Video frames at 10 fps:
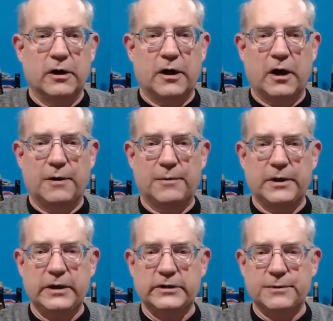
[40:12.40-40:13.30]
my
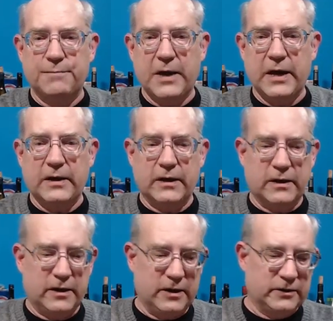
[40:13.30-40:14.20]
niece
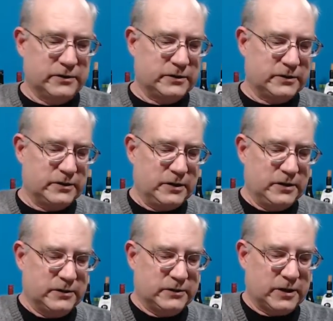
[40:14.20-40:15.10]
Amanda
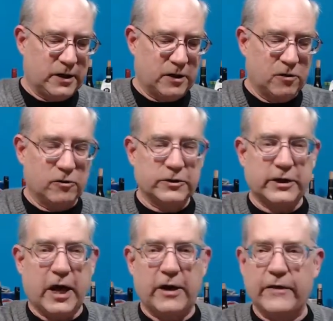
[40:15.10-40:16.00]
is a Girl
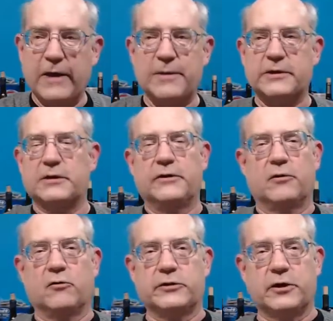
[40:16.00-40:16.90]
Scout, and they've been selling the
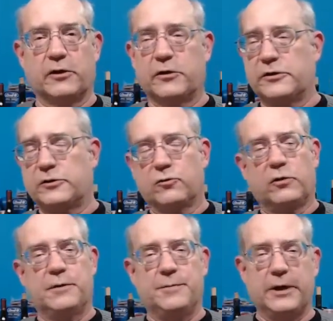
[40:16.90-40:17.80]
Girl Scout cookies. They're
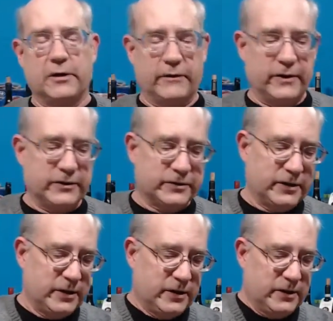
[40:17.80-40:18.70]
really big on this.
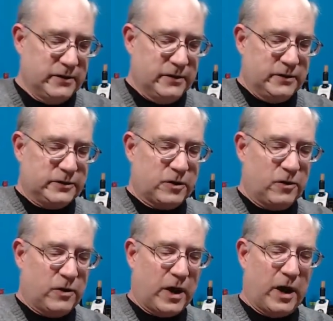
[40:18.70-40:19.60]

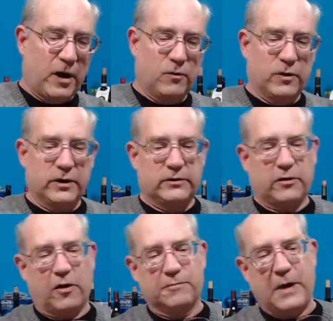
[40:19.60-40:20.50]
So I don't want to
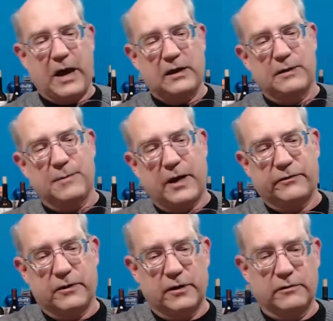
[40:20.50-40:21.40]
talk badly
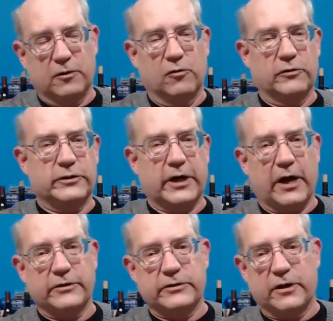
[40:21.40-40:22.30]
about the Girl
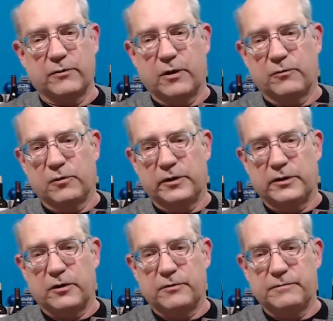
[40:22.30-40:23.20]
Scouts. I really
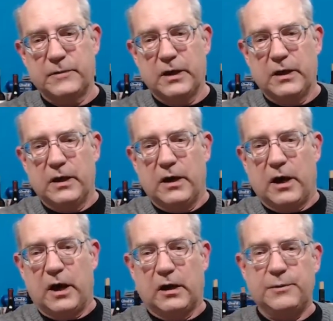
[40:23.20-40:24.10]
don't.
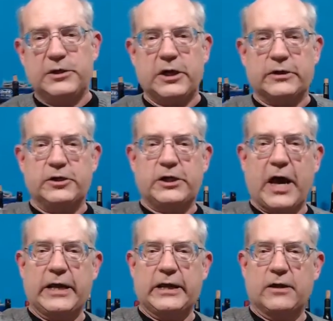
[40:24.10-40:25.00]
Let me check the
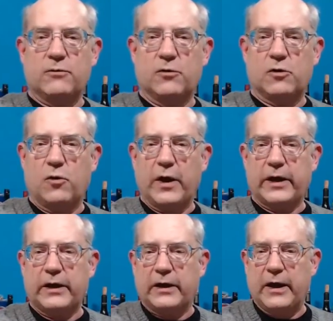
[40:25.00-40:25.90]
chat again real
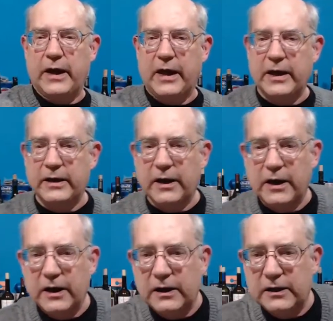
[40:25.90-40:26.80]
quick. And
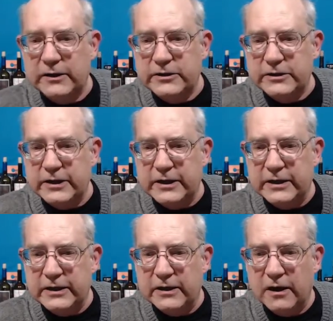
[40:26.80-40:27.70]
let's
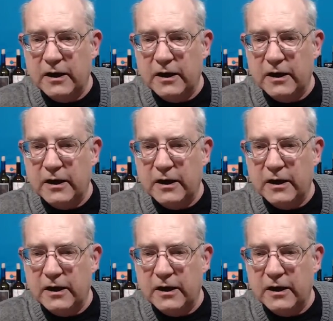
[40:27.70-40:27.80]
see.